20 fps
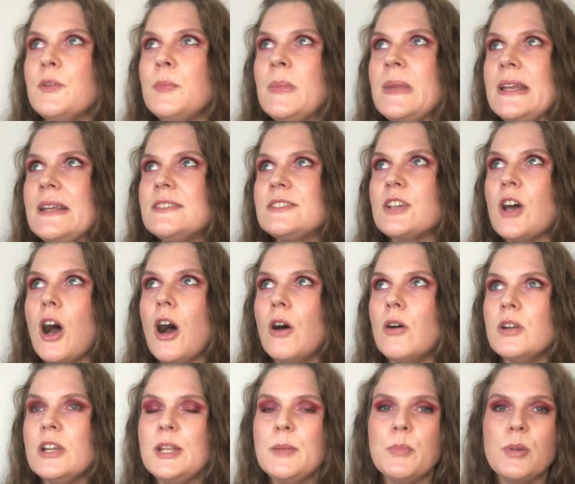me to
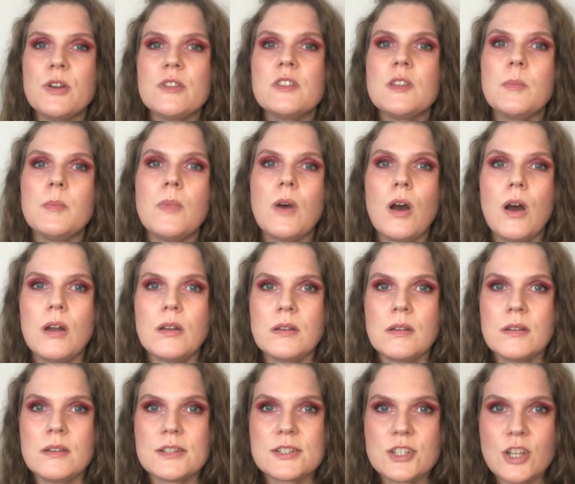only put them
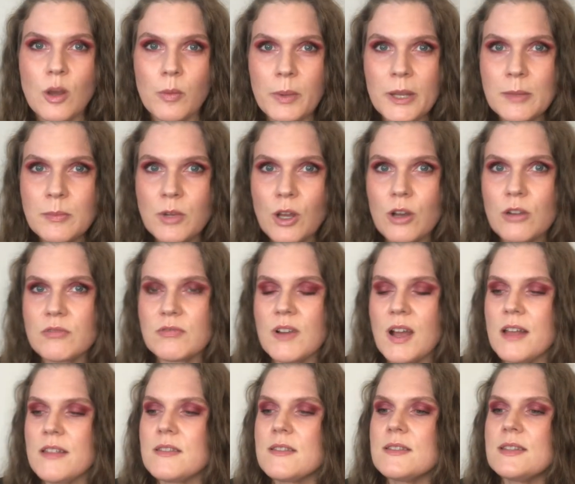on the chopping block
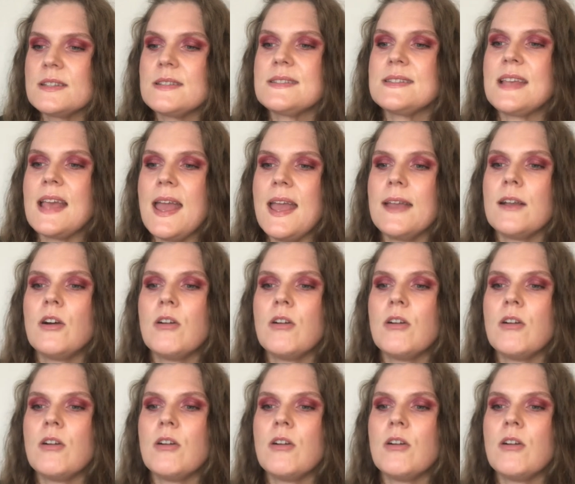rather than saying,